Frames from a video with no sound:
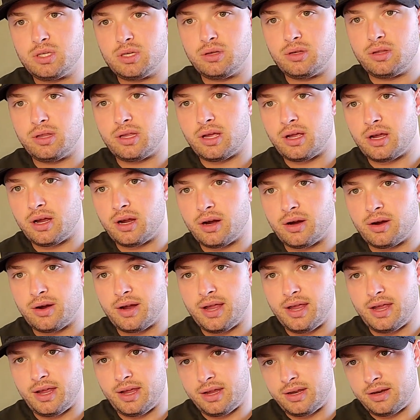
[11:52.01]
to
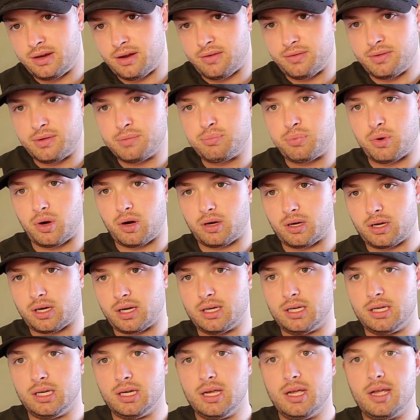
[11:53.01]
their end of the
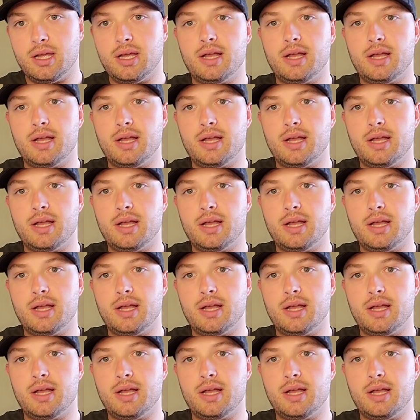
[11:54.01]
bargain,